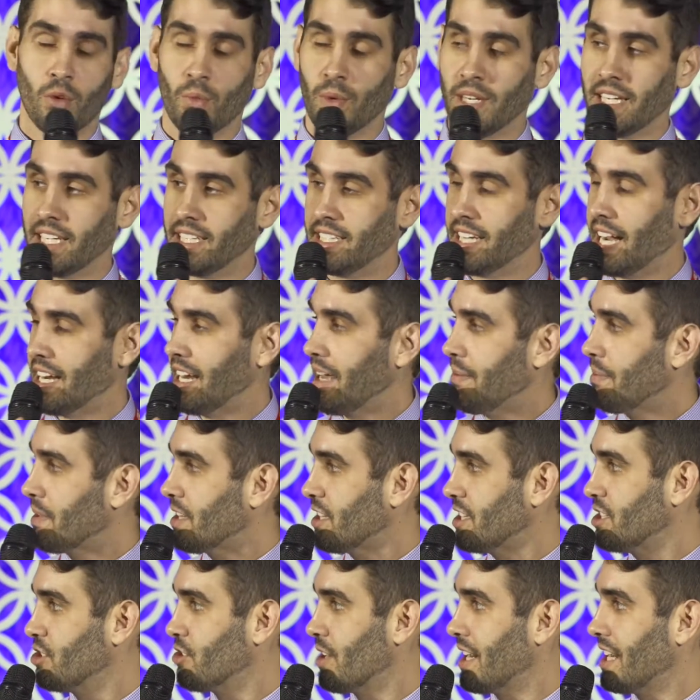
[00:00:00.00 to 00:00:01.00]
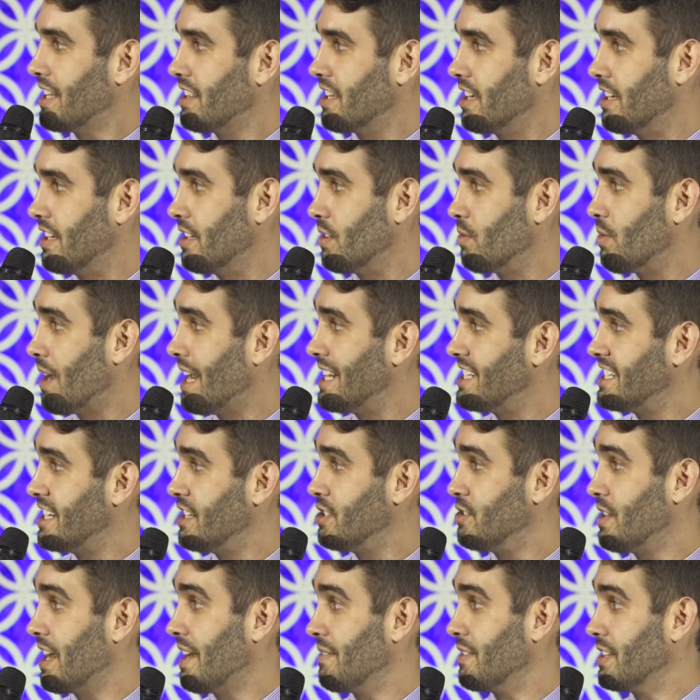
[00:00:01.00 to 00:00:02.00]
We dynamically train the
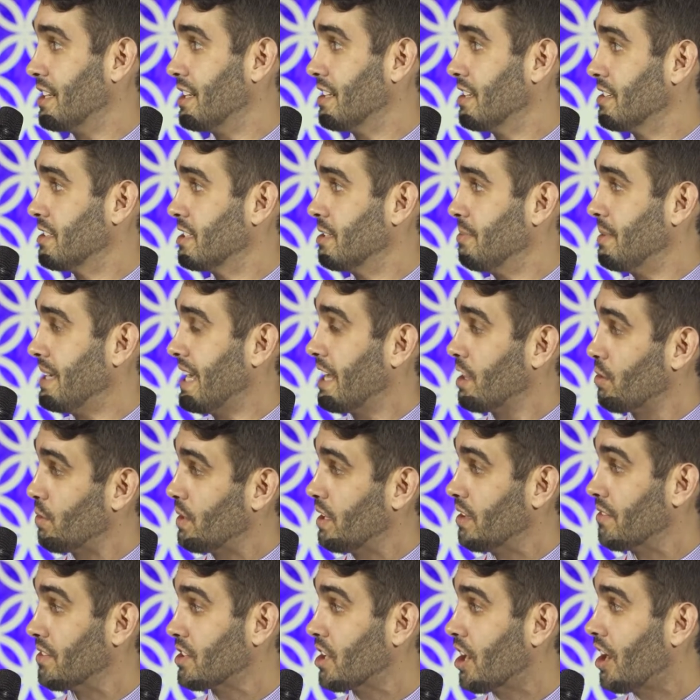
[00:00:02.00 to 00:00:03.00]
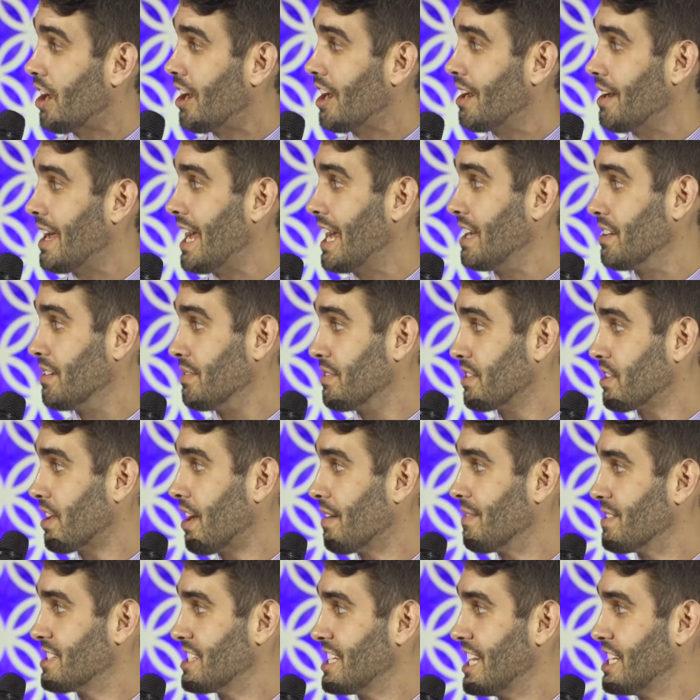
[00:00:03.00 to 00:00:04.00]
rideshare driver to be at the wheel of the car and of the
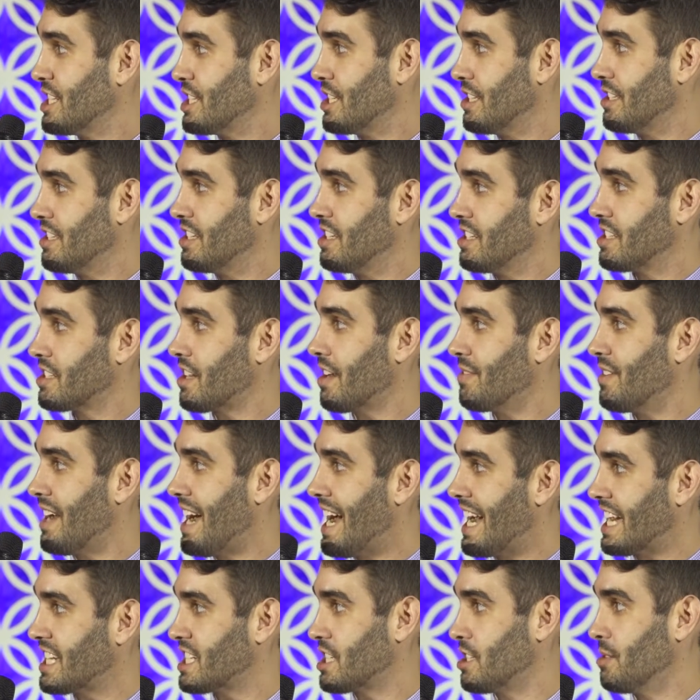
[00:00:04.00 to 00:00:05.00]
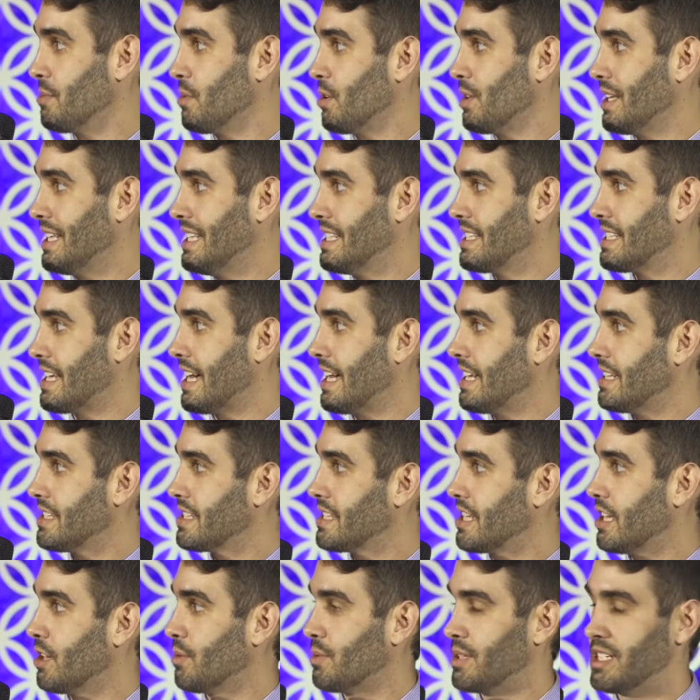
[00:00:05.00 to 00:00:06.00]
conversation to discover actionable
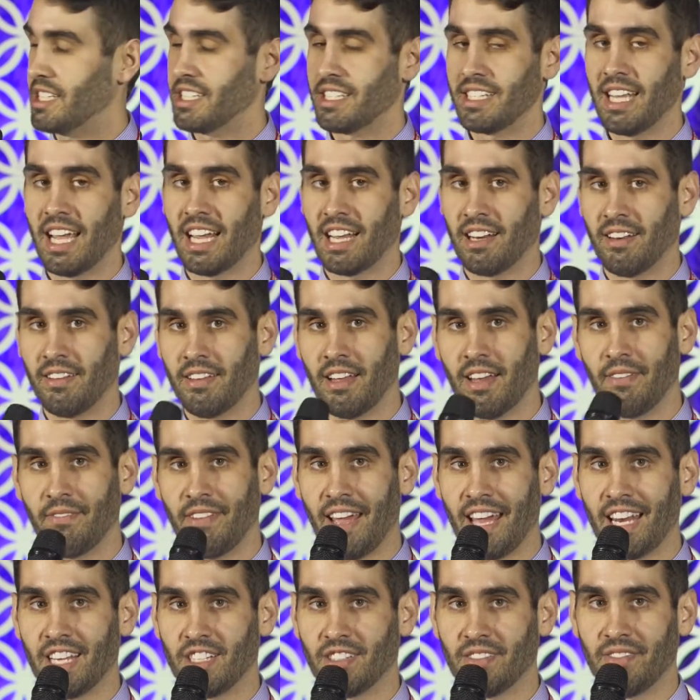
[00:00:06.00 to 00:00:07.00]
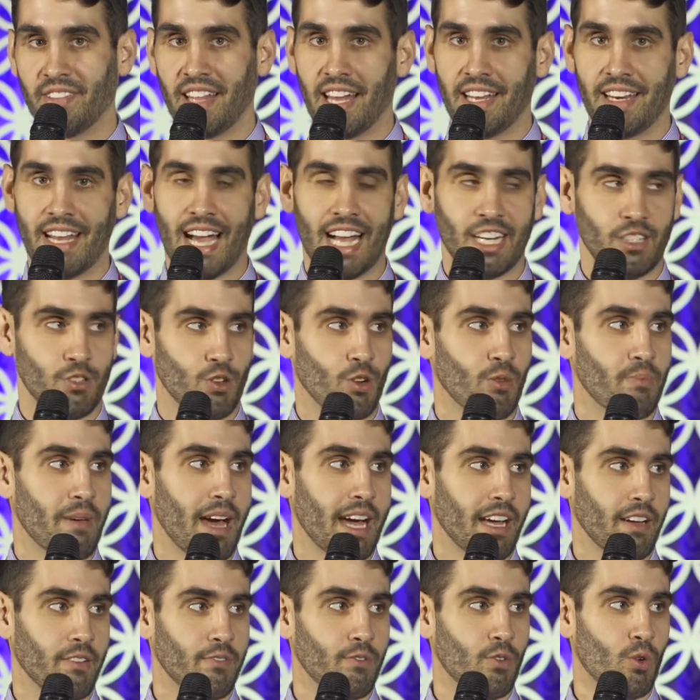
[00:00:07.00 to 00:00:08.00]
insights. So we're just taking advantage of that natural
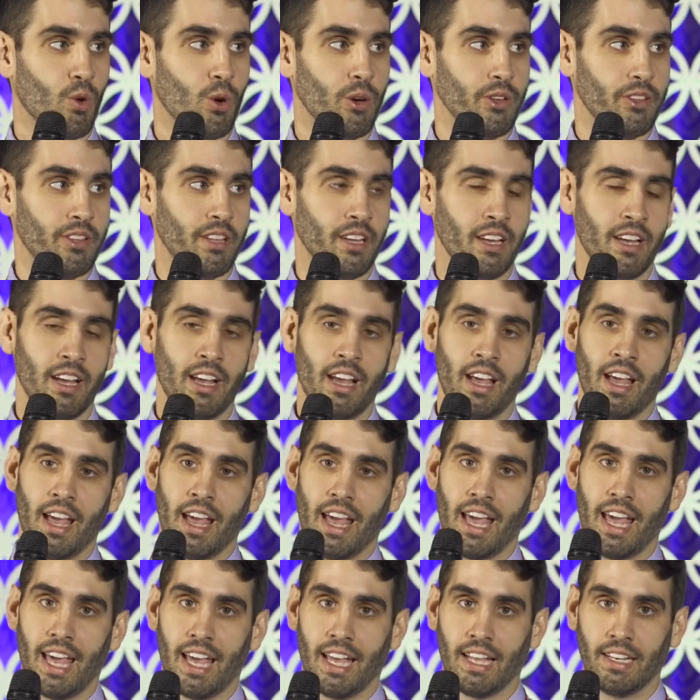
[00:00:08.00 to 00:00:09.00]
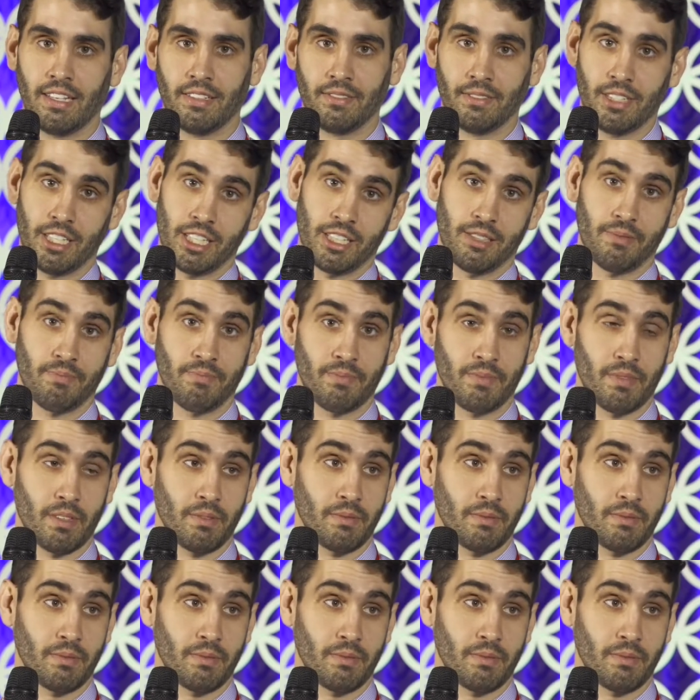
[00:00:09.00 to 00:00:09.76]
back and forth, and just